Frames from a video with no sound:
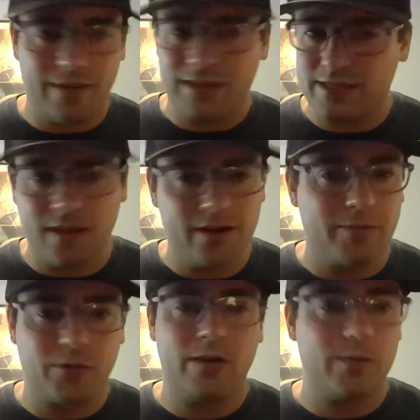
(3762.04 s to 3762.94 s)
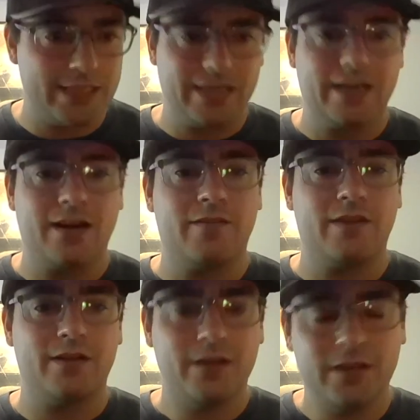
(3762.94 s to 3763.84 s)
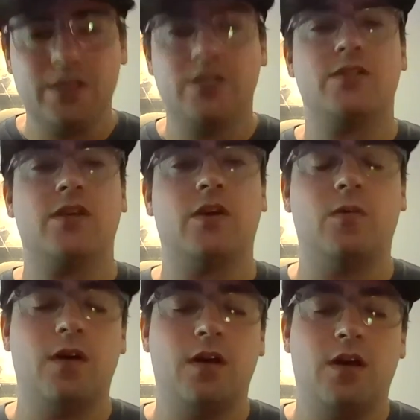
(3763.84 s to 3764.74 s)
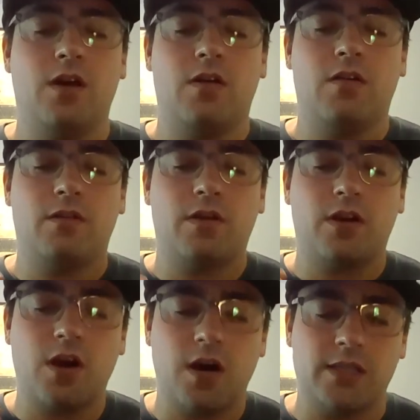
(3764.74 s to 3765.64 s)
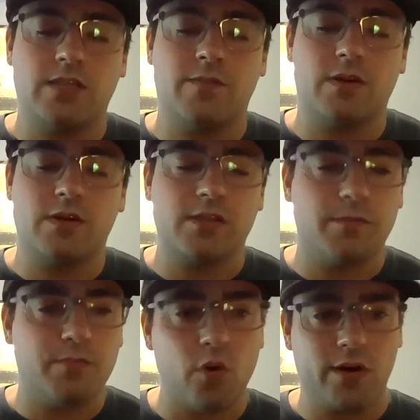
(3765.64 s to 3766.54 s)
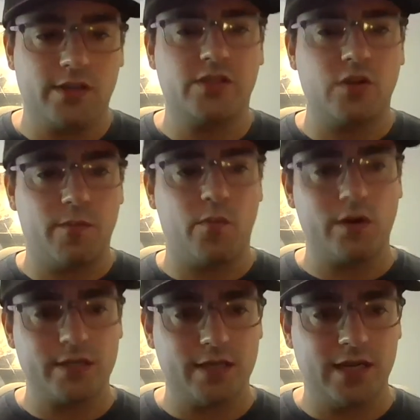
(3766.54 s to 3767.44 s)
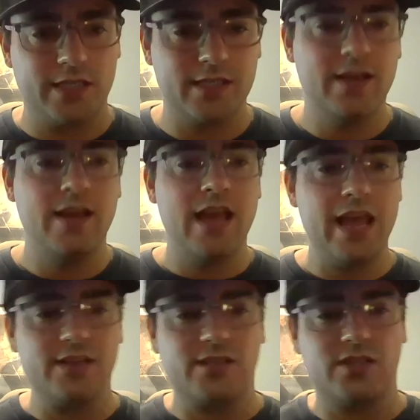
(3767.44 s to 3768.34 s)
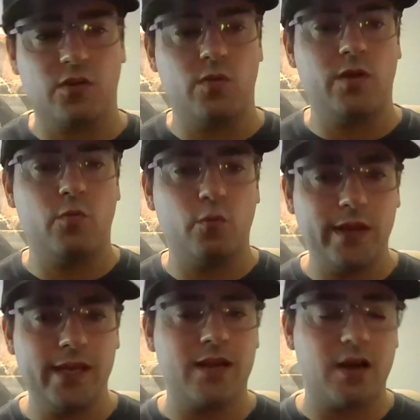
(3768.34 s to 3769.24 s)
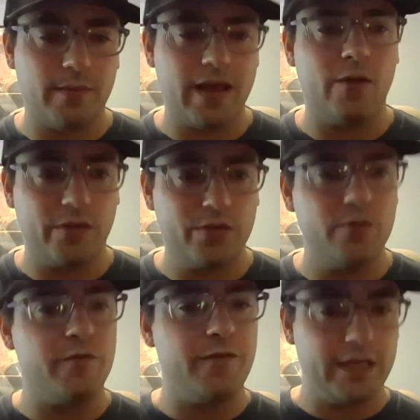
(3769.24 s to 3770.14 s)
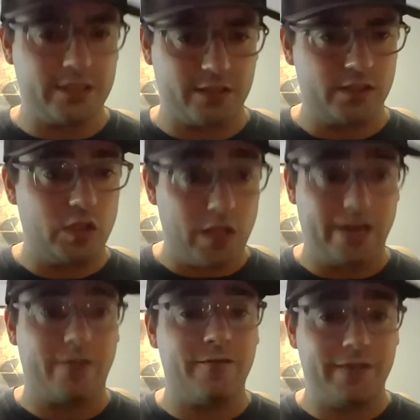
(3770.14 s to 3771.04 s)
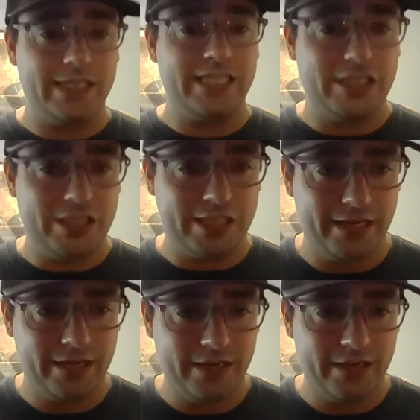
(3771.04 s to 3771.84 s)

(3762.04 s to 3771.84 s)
That's not an upgrade. We're taking care of it. So customer support is so important to us. And so when we come out with new features like V2G,